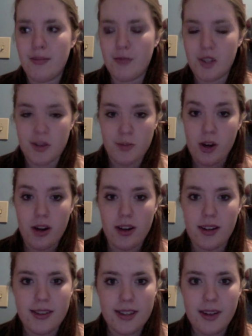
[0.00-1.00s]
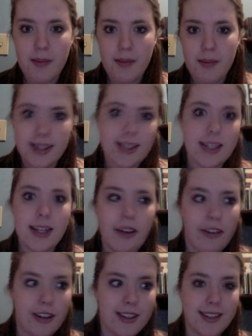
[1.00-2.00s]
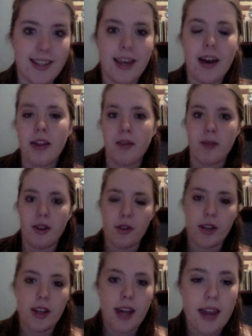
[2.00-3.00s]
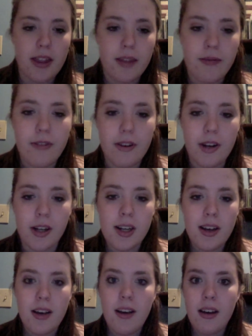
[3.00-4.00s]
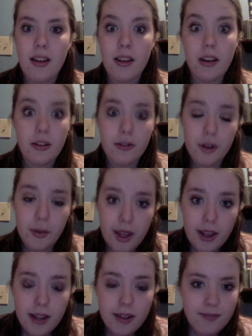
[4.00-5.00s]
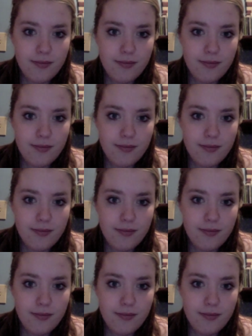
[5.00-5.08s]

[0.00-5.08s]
just broadened immensely ever since I got them, and I've only had them for a little over a week.